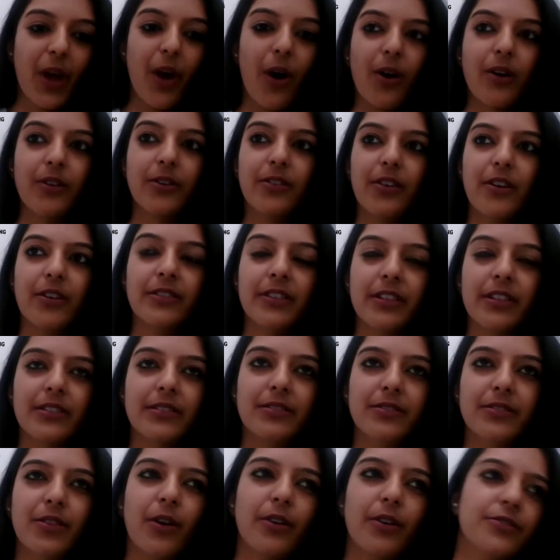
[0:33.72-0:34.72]
Hong Kong,
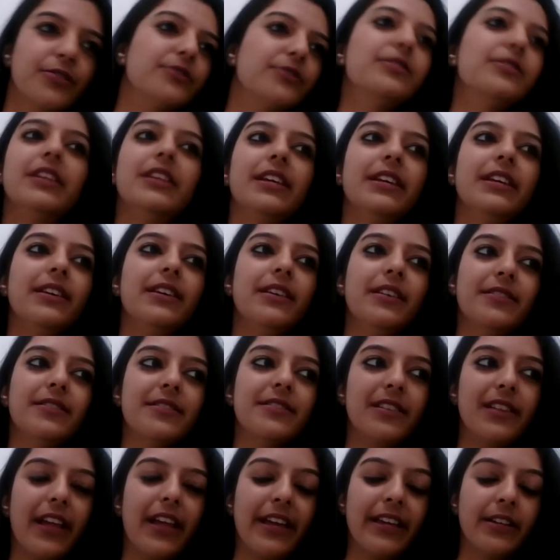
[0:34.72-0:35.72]
not only
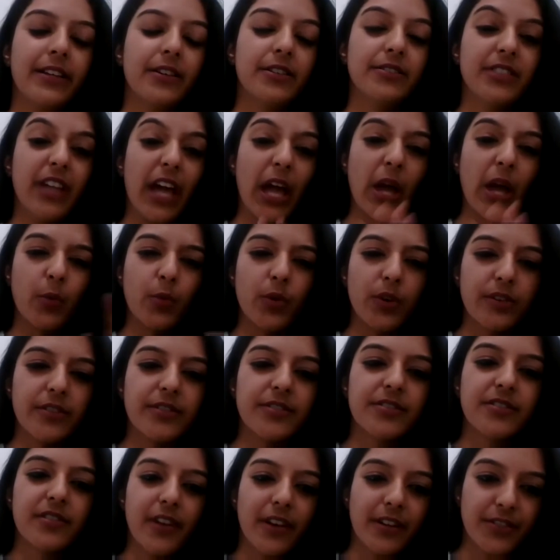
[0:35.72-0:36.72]
it's like a
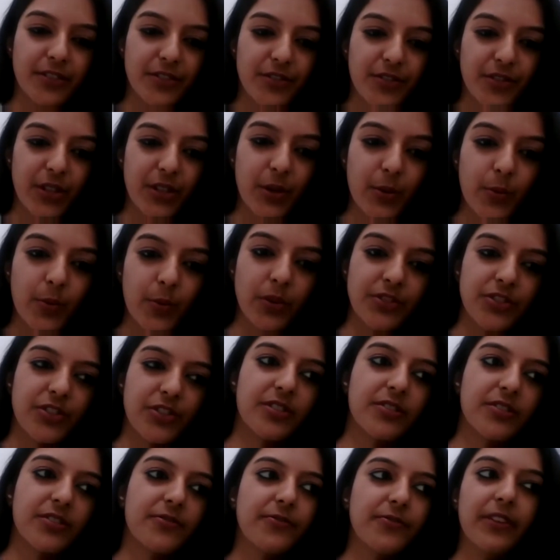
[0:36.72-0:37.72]
diverse country which
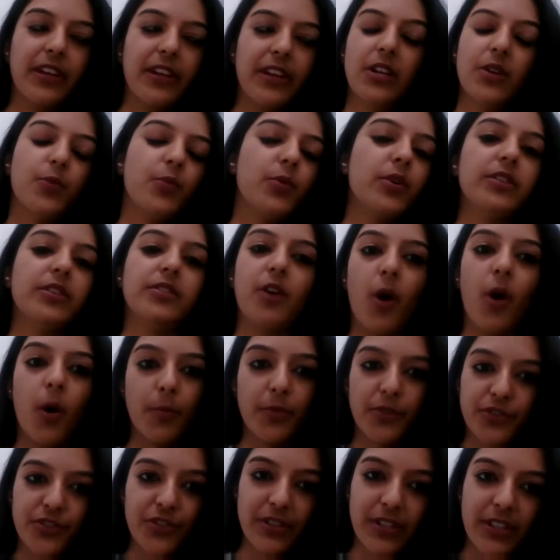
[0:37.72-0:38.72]
is filled with
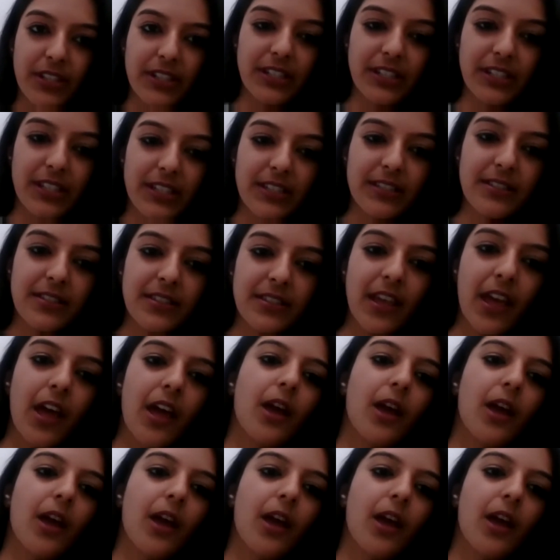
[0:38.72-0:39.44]
opportunities,